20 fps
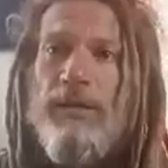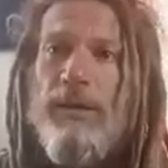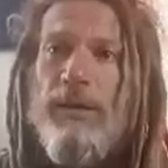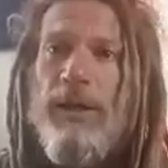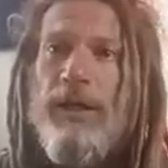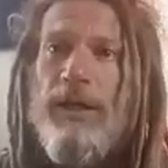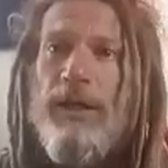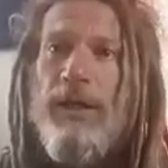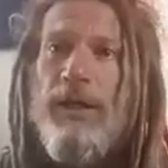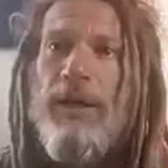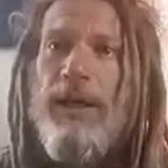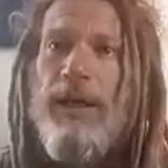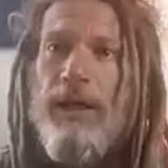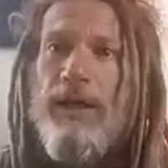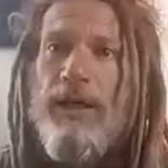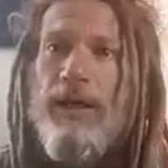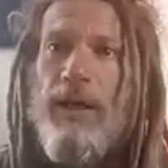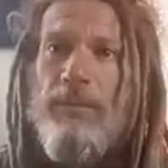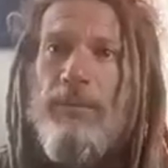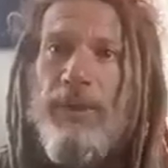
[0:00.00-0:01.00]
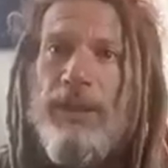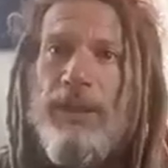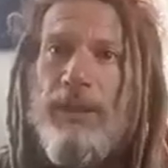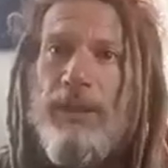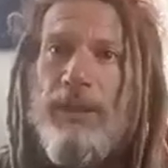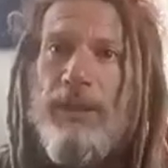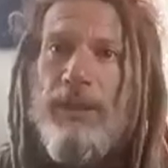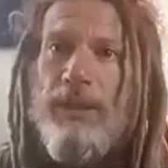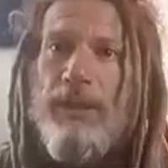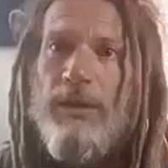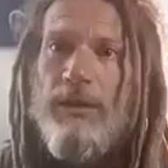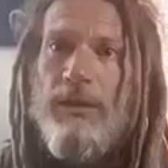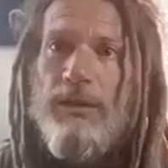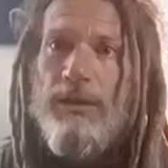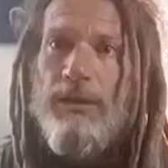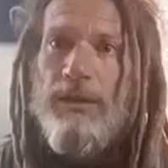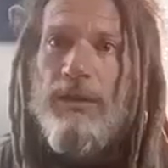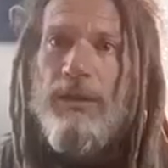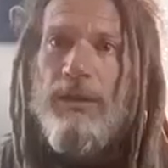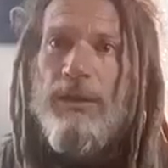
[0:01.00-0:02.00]
economic
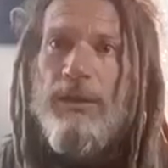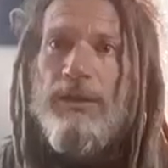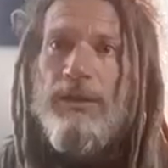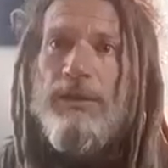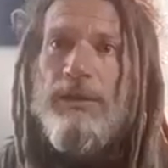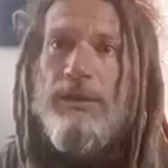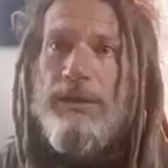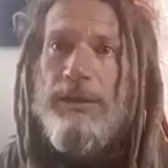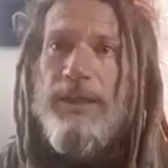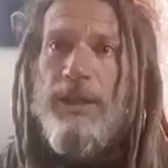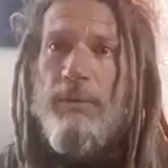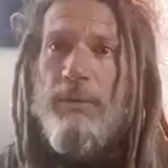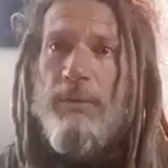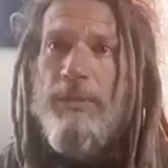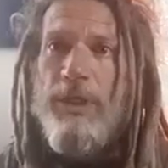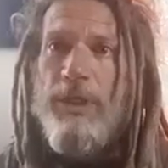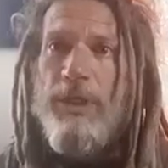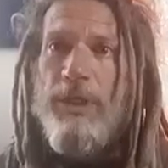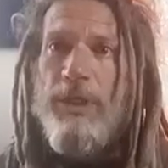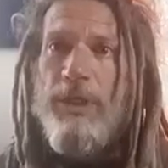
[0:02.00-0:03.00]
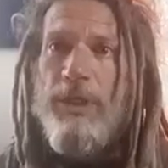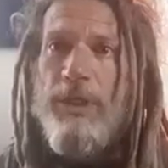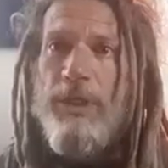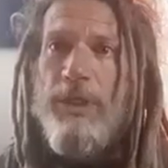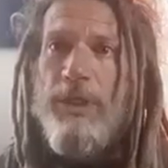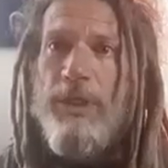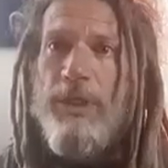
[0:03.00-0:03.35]
sustainability,